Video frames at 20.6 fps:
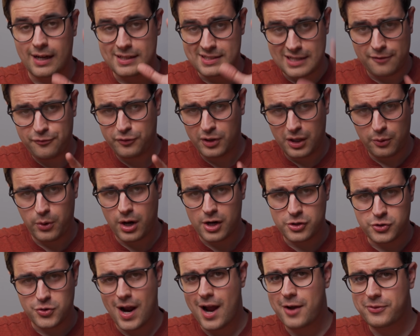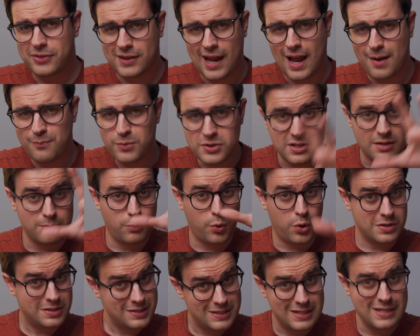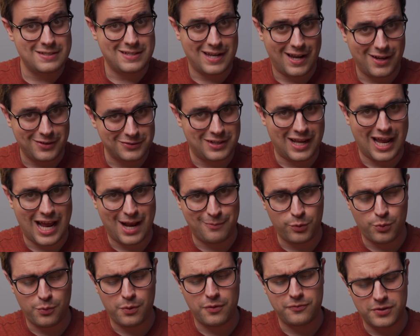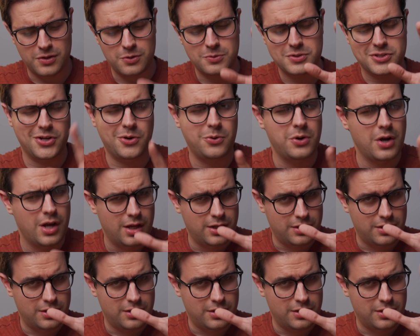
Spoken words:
I definitely want to try out the cameras in a more detailed camera review, so